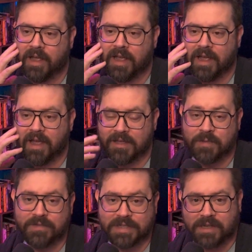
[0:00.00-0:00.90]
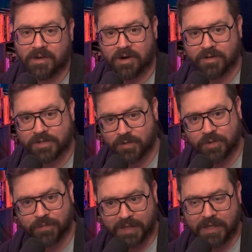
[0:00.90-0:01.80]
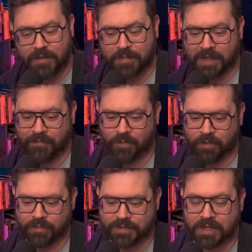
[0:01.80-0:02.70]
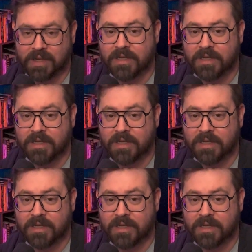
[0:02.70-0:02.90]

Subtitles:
as we've seen our social media platforms